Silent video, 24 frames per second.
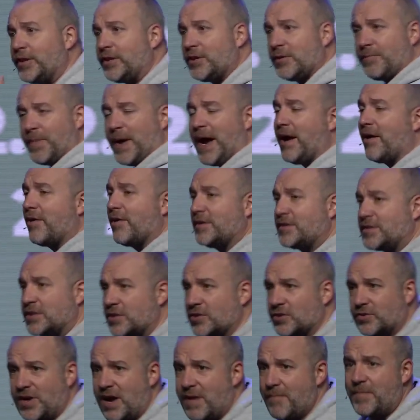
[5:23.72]
your parents or
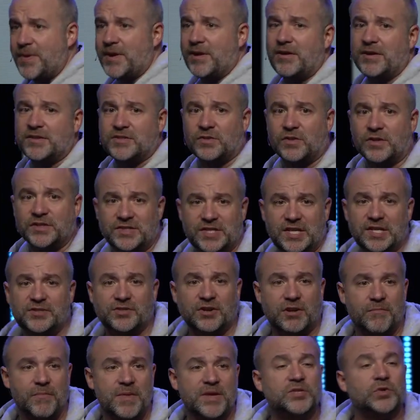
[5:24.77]
your grandparents or a
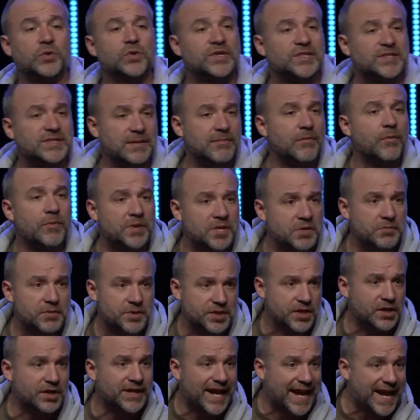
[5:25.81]
teacher, a mentor, or someone when you were
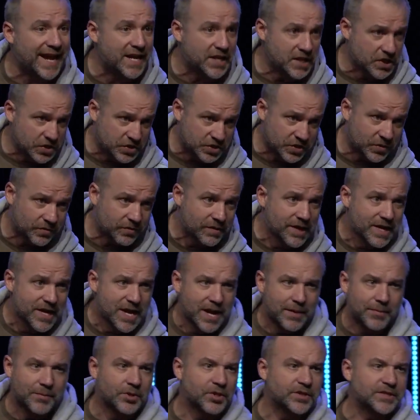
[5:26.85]
young handed you.
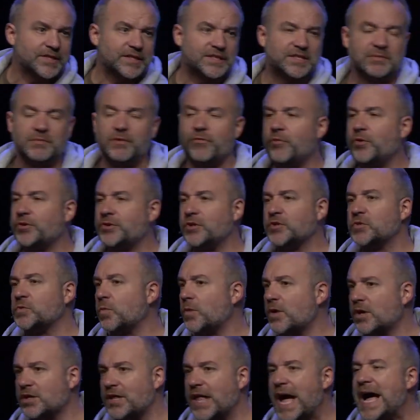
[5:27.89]
And we looked at some of what those
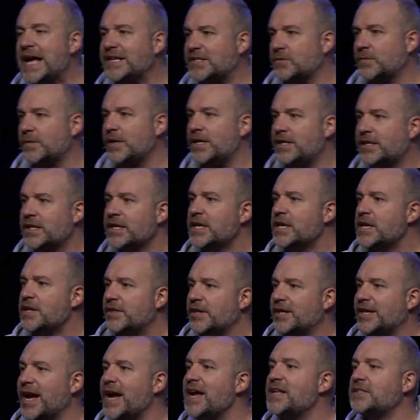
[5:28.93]
were last week, the
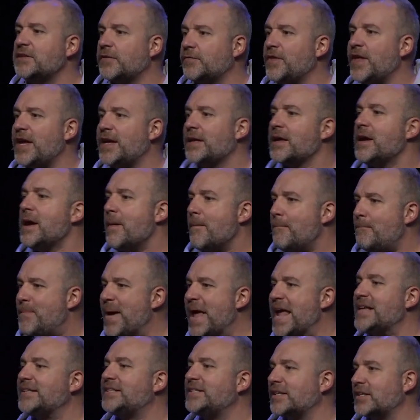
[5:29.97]
kinds of like
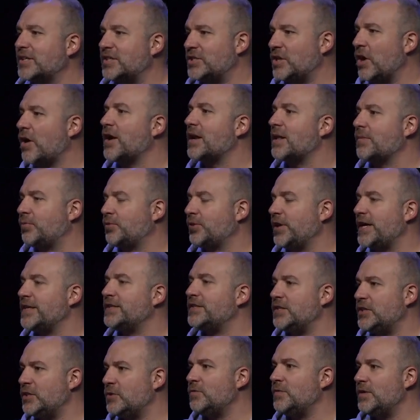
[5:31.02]
basic starting place
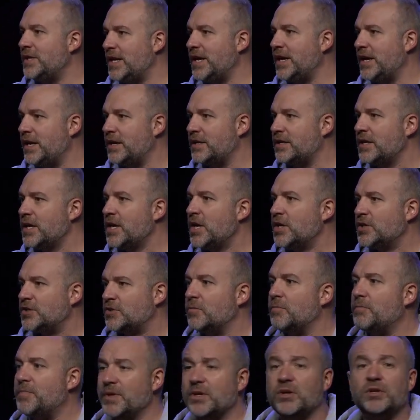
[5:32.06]
you need to
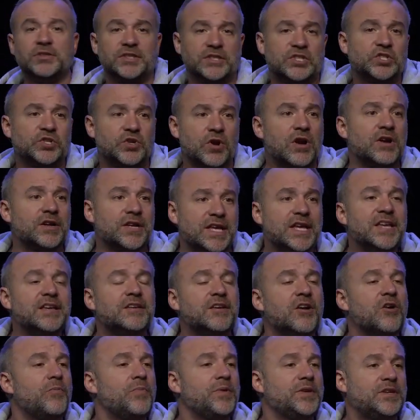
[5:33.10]
build a strong
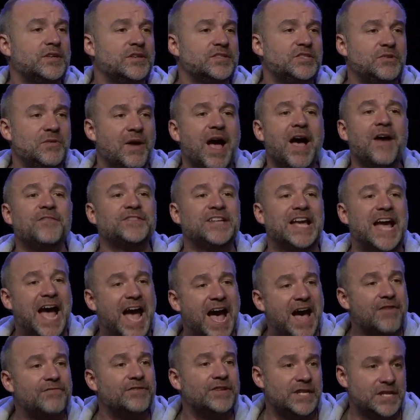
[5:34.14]
ego, because you have to
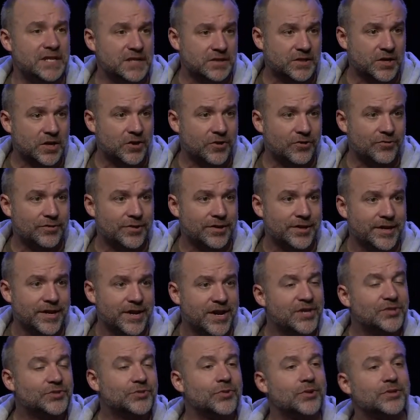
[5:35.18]
have an ego
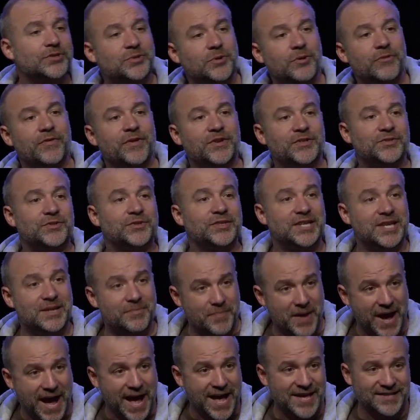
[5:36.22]
in order to eventually get
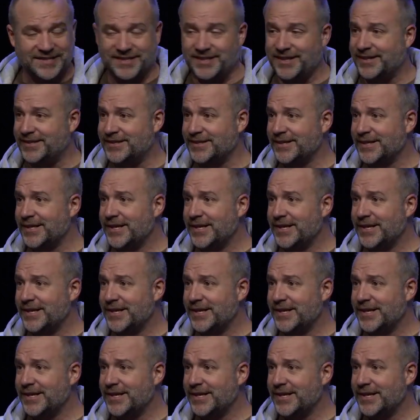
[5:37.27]
past it.